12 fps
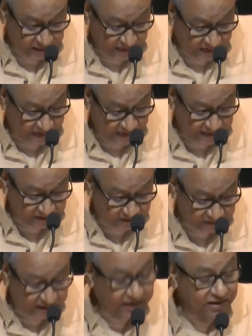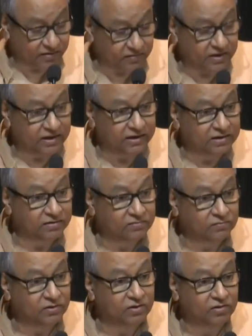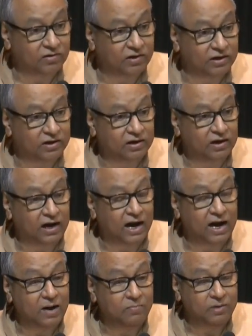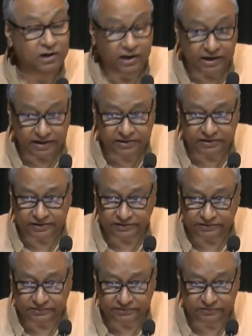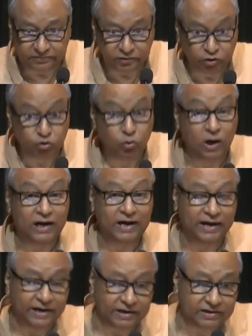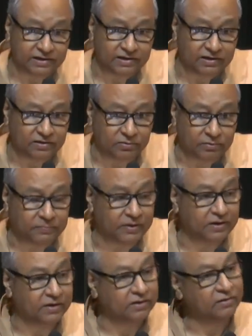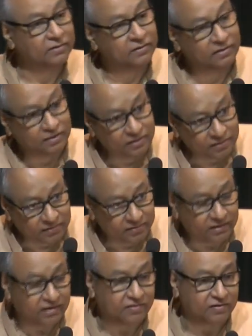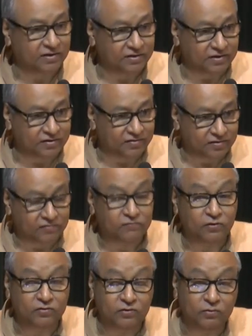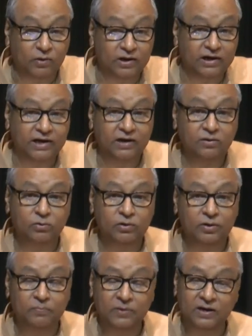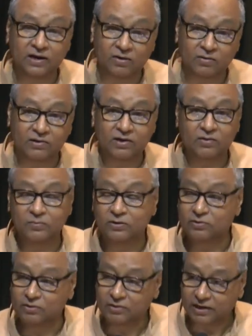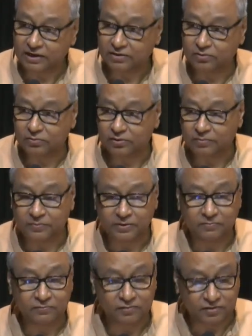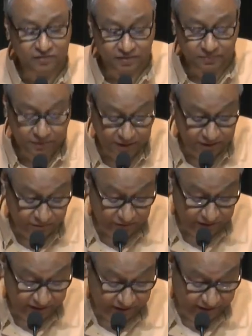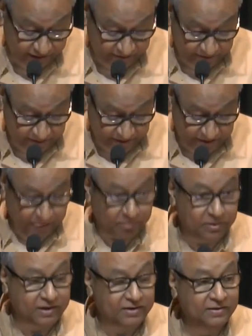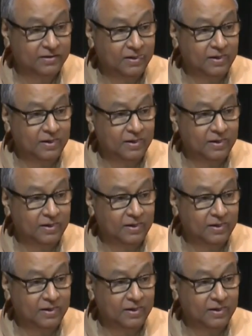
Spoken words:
and the style of the letters was that I am directed, you are directed to appear, etc., etc. Of course, you are directed to appear. Nowadays means you are directed to appear before the CBI or ED. But